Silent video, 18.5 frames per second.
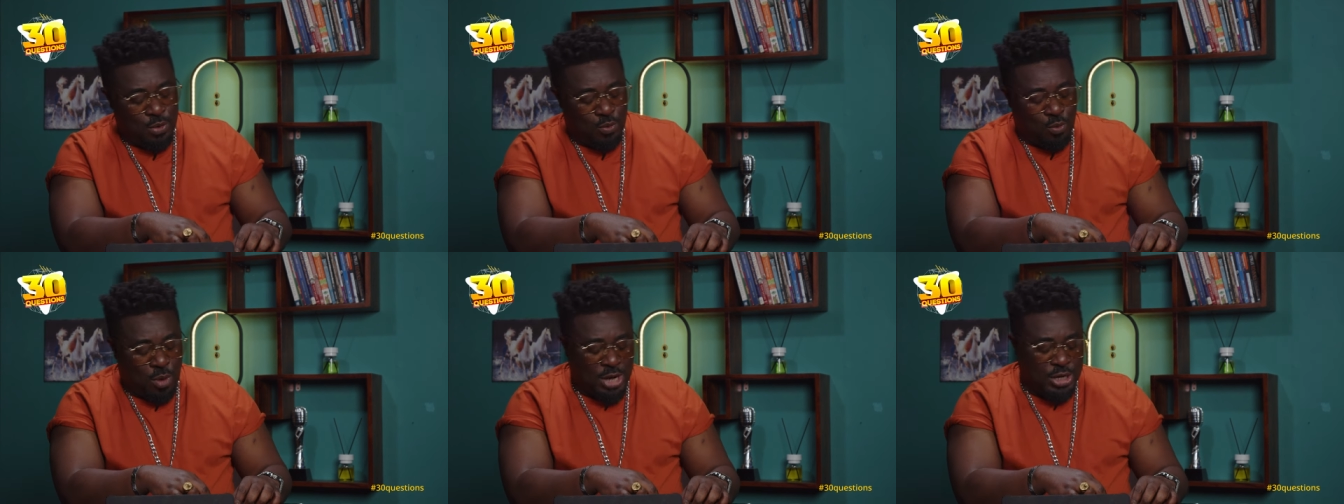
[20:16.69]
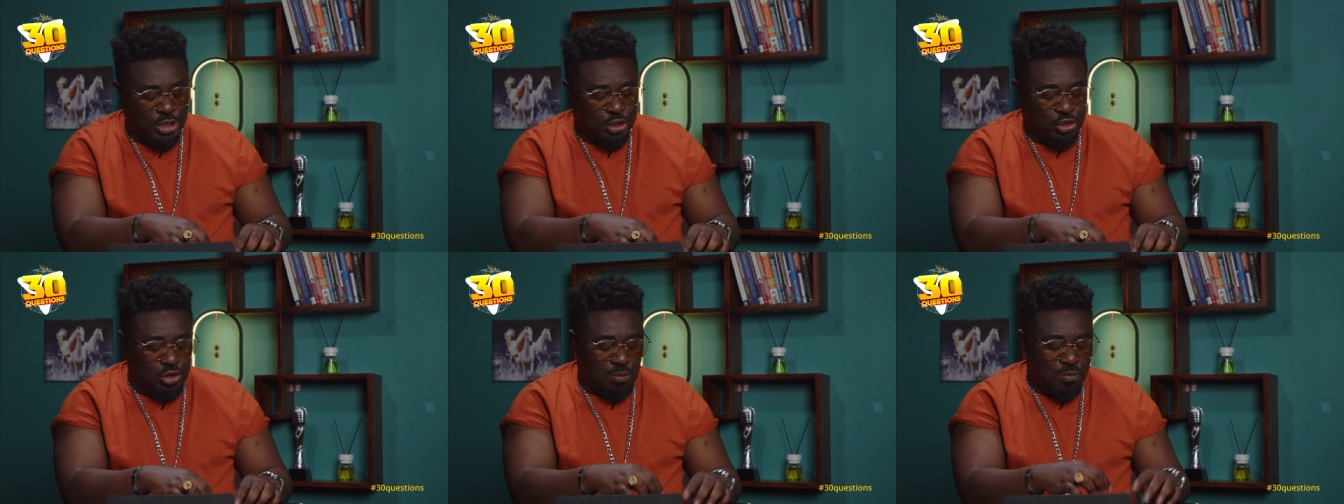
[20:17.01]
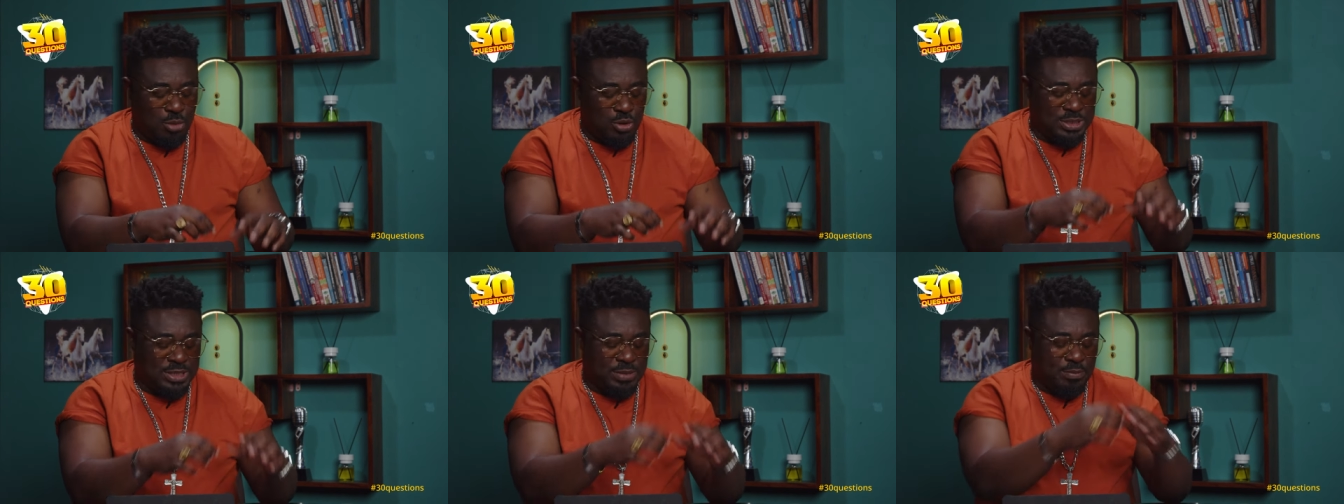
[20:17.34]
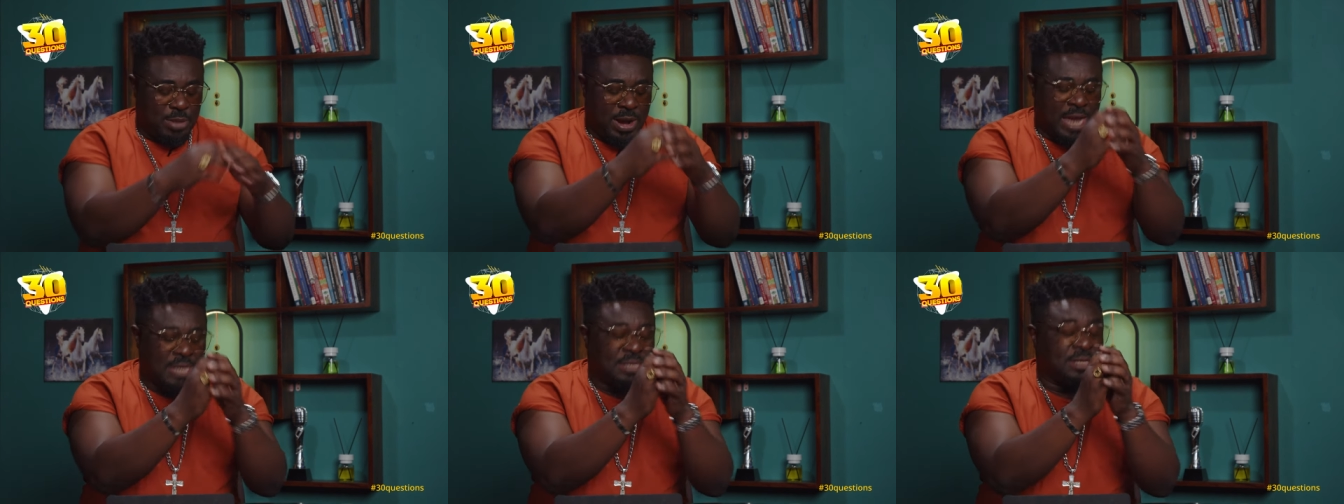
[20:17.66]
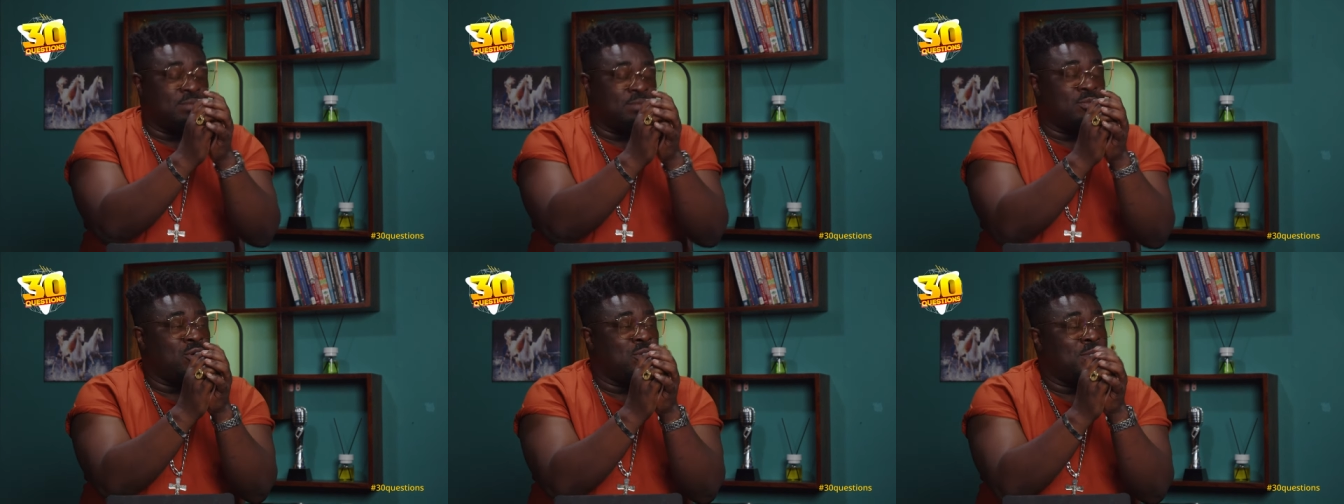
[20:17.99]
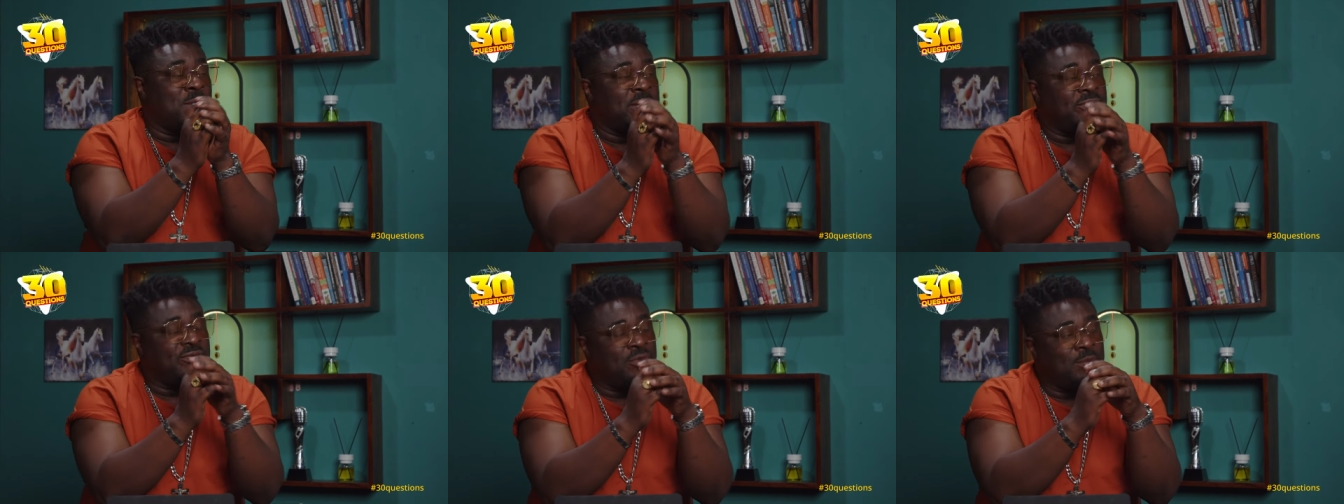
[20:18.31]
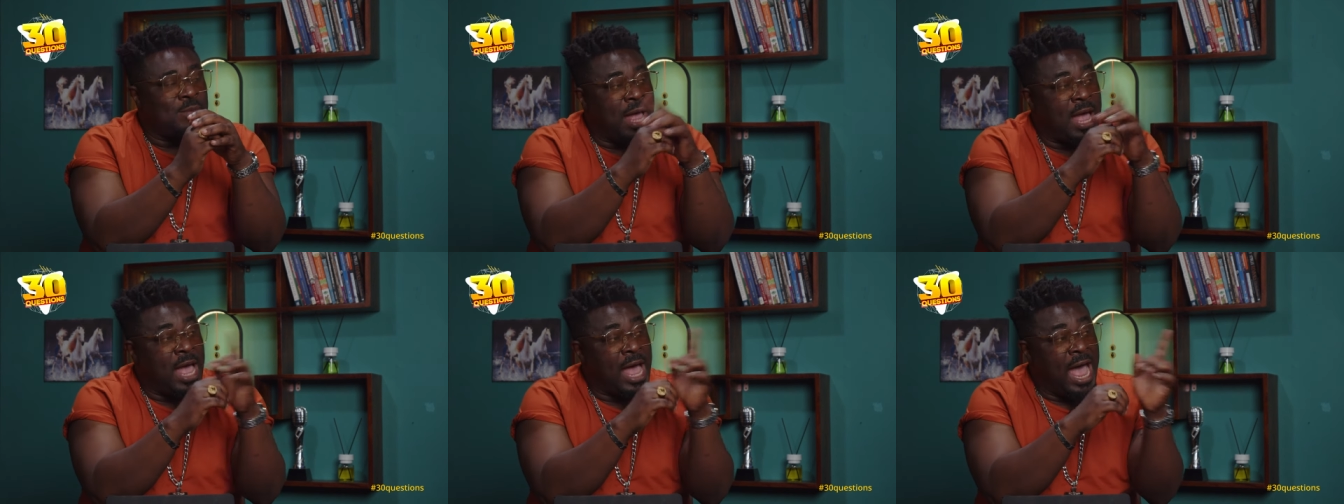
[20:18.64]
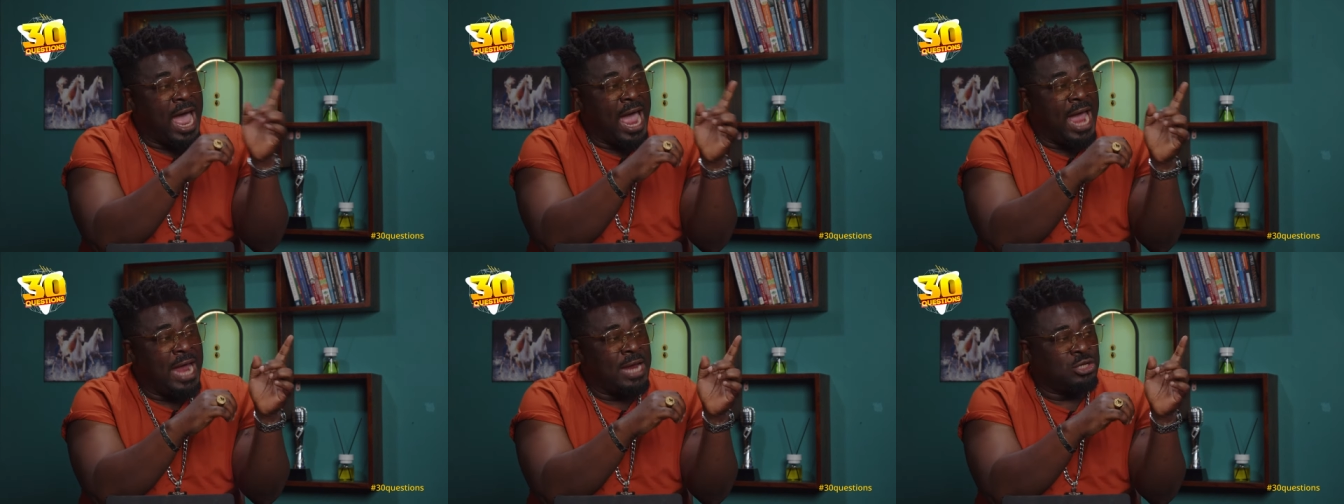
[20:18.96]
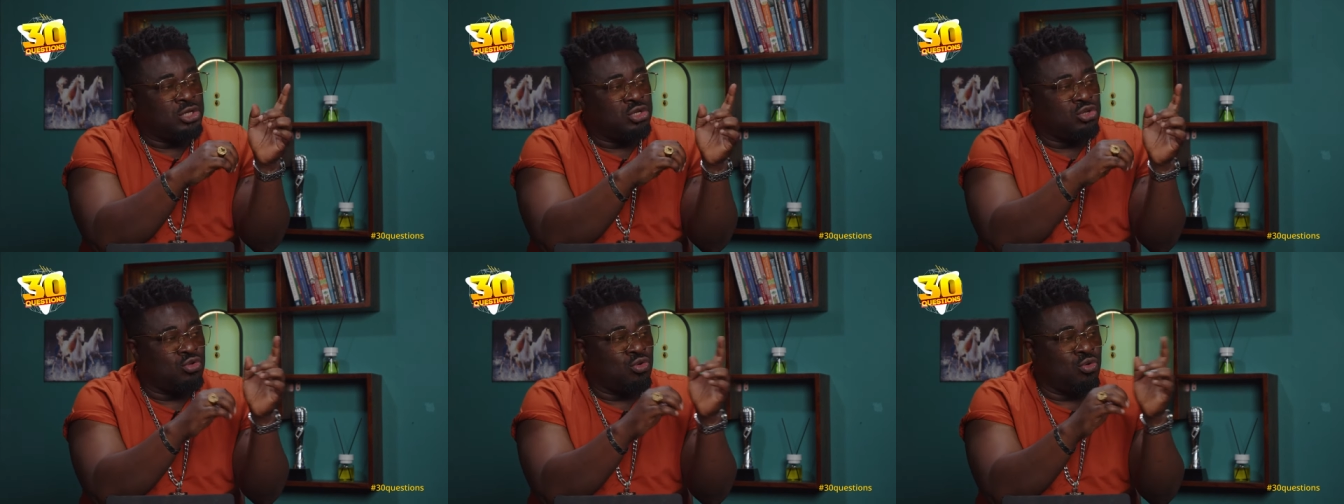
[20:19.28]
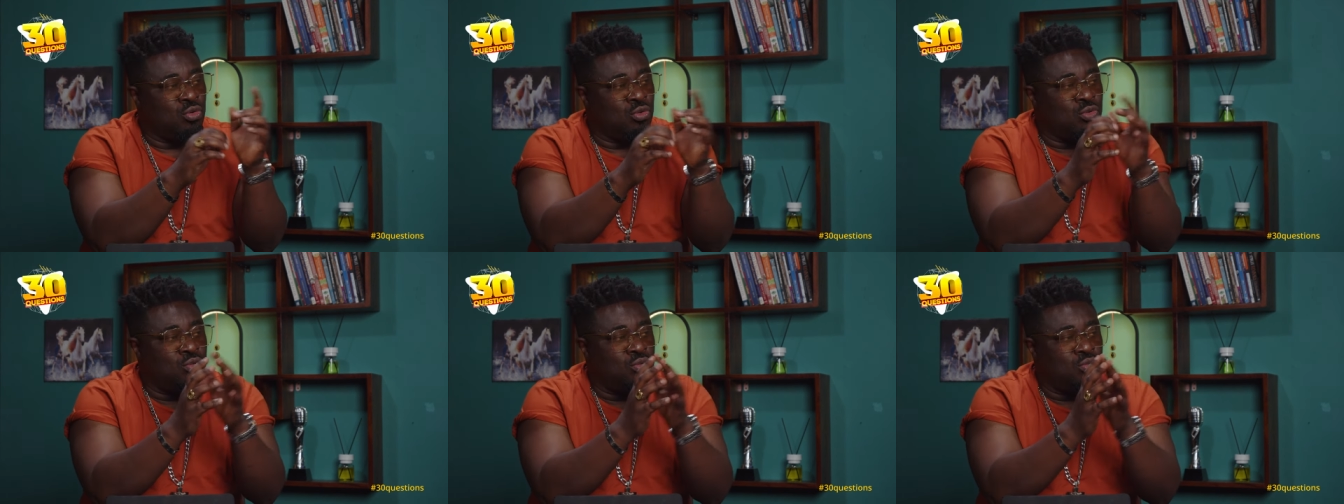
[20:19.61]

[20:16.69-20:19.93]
What is your most embarrassing moment from high school?